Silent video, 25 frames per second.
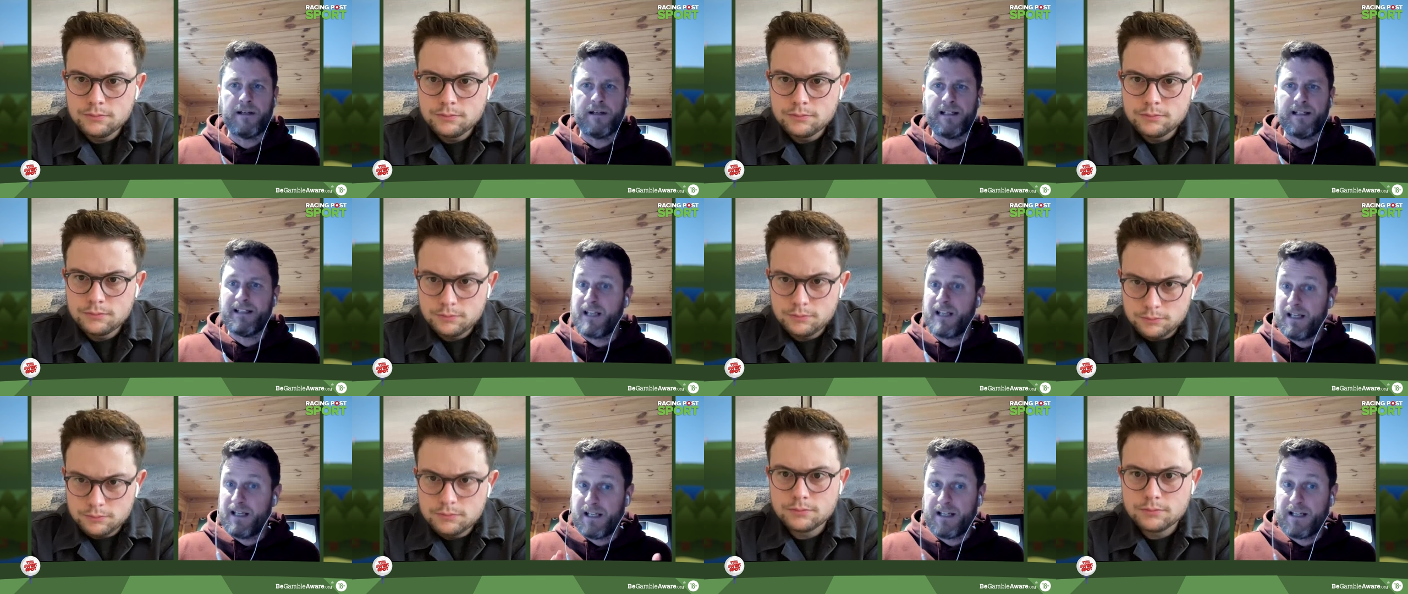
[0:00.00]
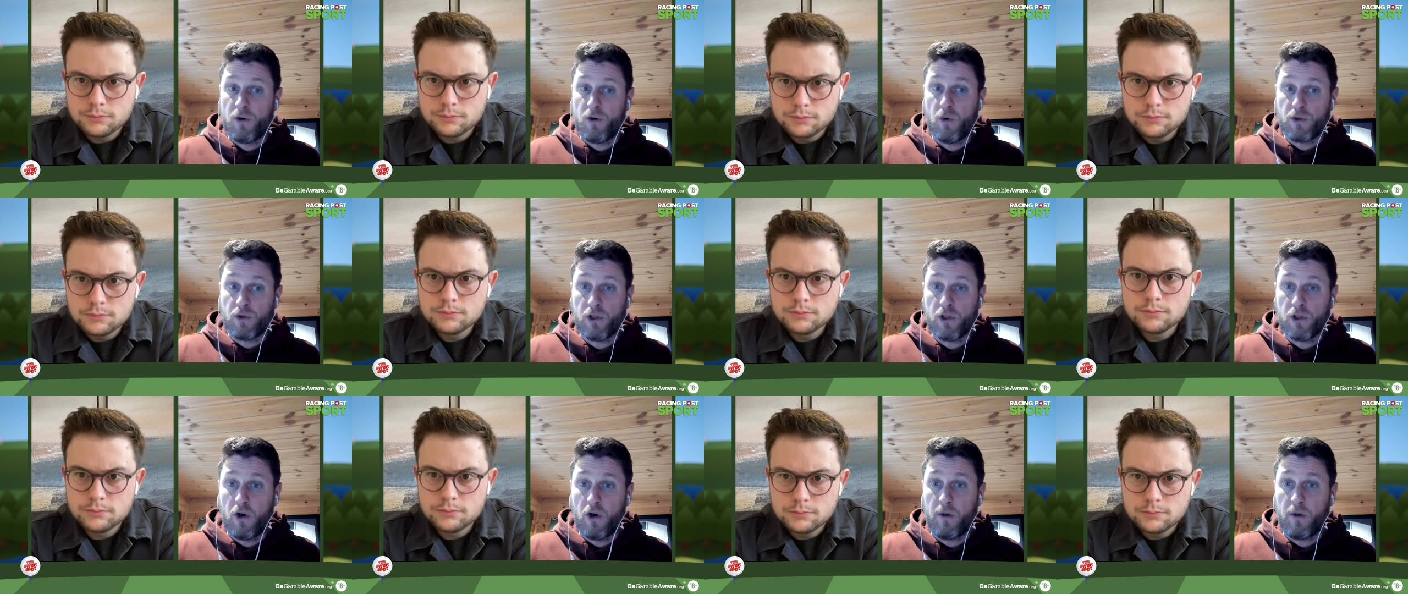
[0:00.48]
Speaker 1: He's, he, he
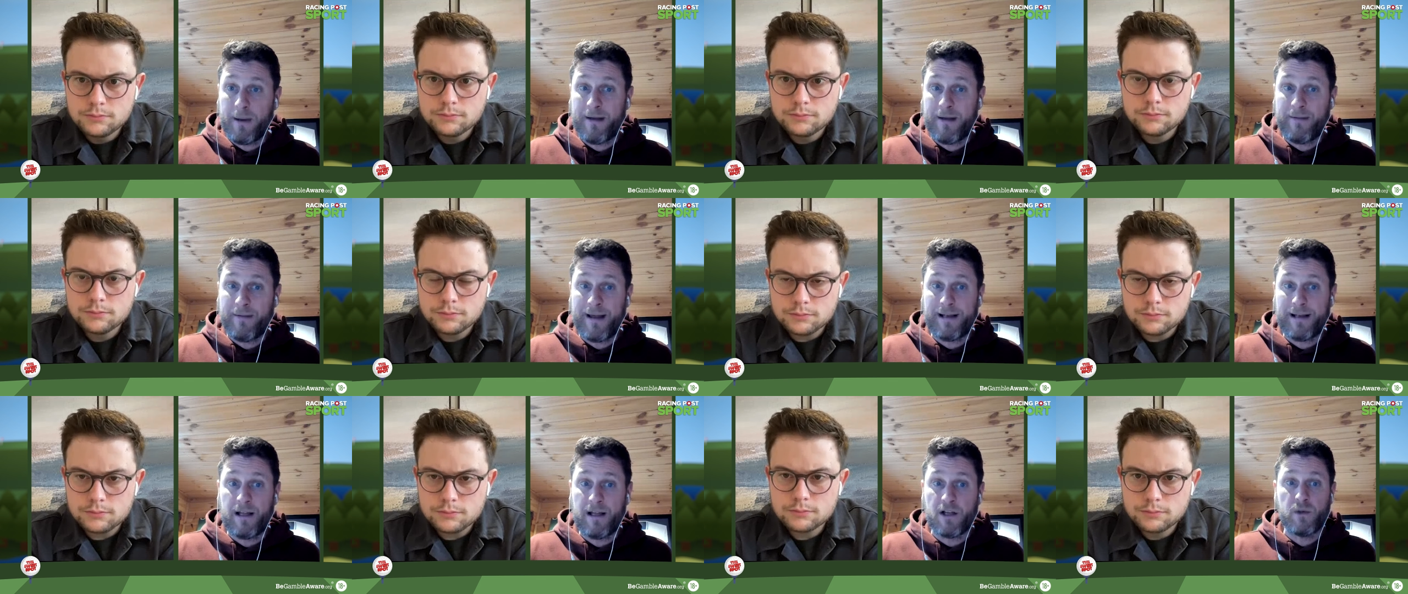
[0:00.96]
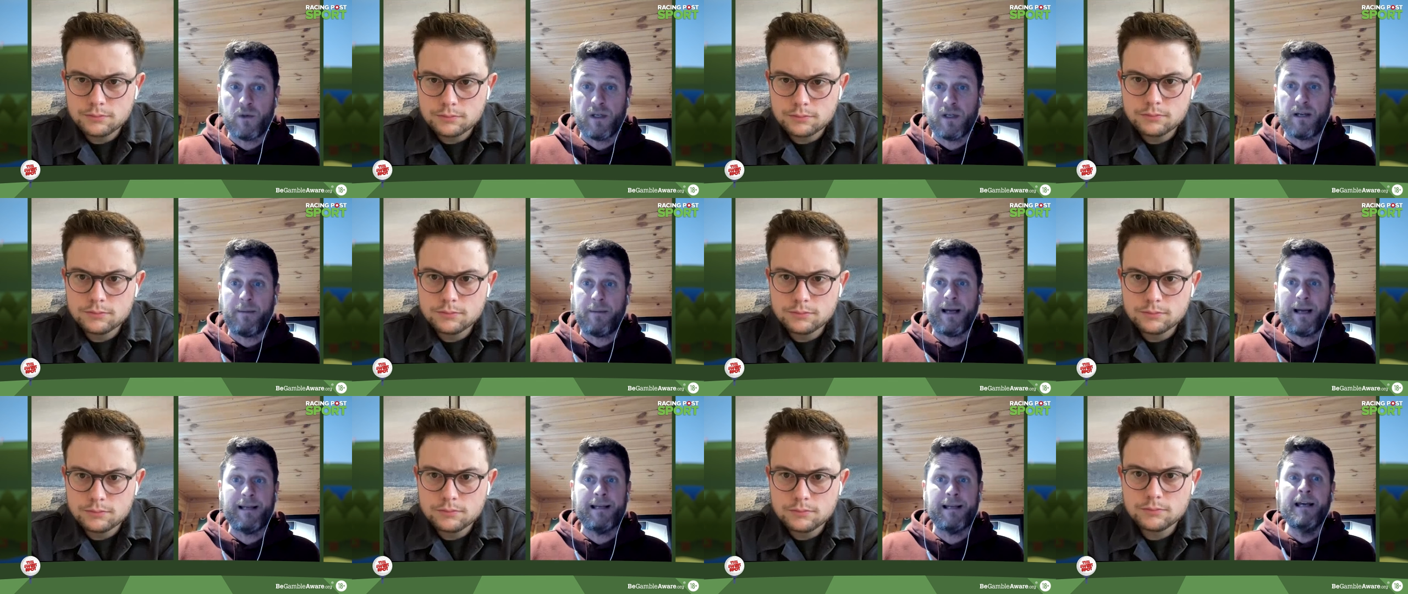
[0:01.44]
talked a lot about that last week
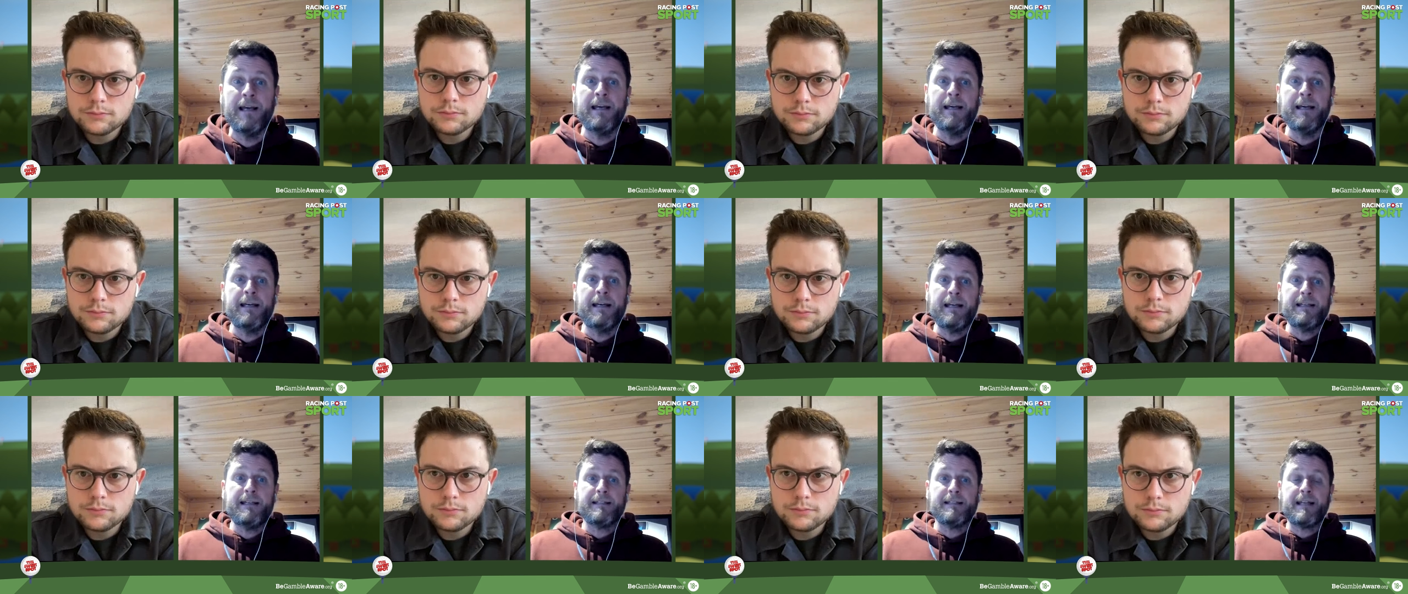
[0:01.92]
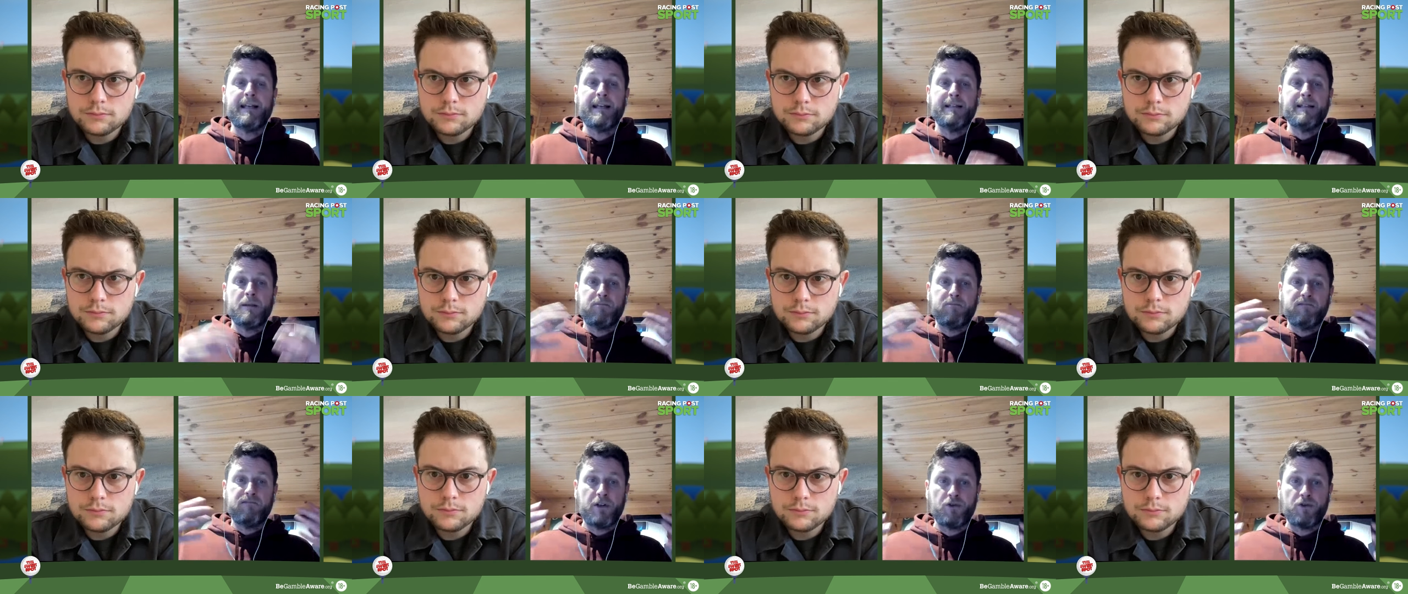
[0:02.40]
about he's taking
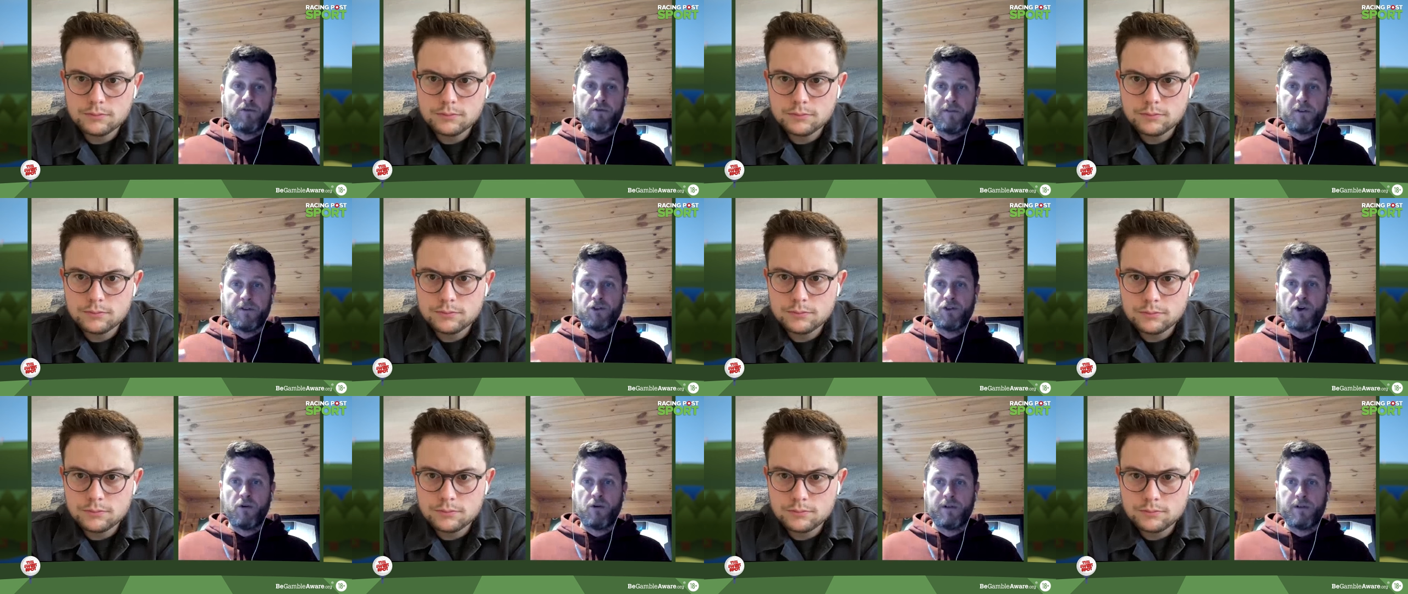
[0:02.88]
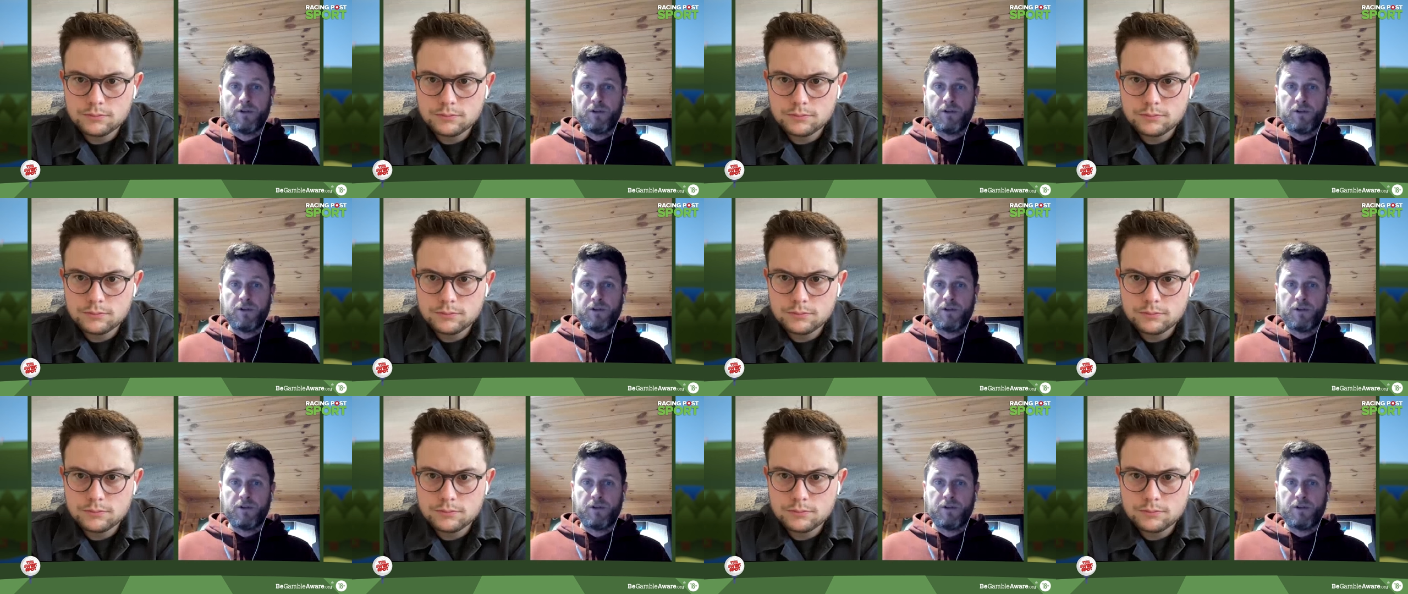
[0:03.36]
the pressure off his shoulder.